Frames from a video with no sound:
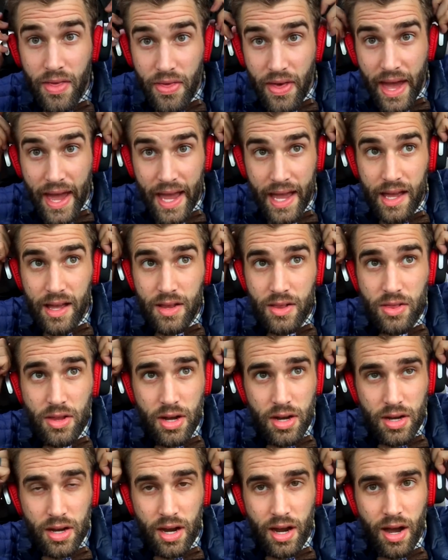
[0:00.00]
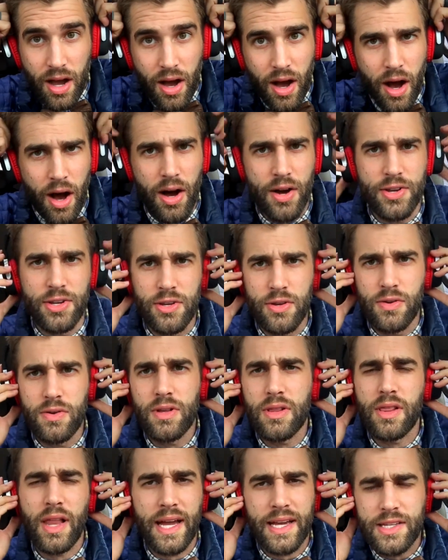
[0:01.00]
they look on you
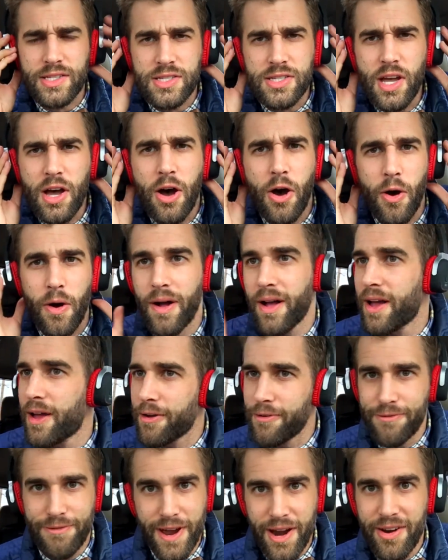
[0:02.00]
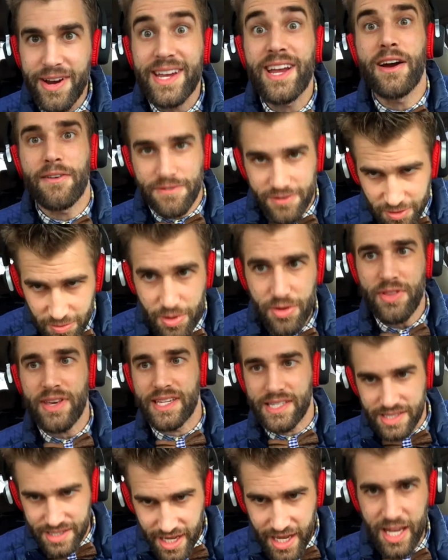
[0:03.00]
like so. Very comfortable,
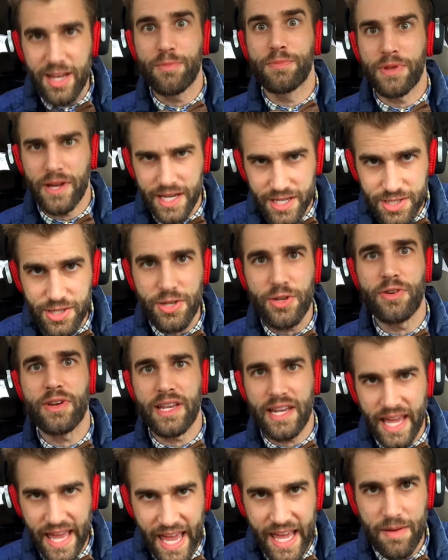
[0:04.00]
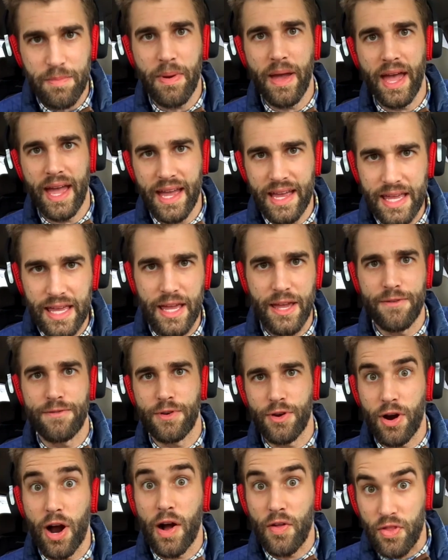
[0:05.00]
they stay in place so you could headbang if
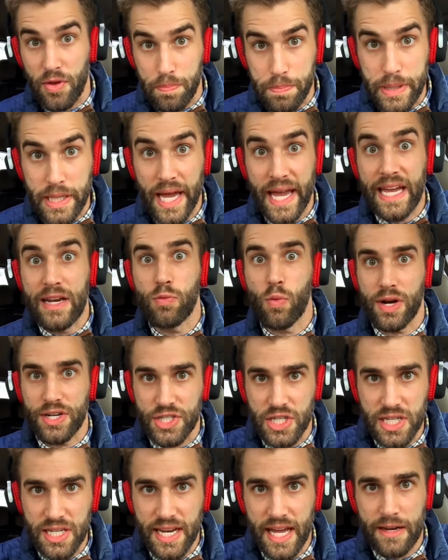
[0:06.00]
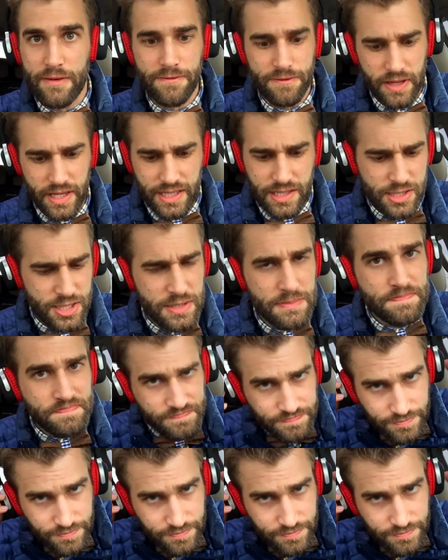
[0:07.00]
you're on the plane watching Netflix.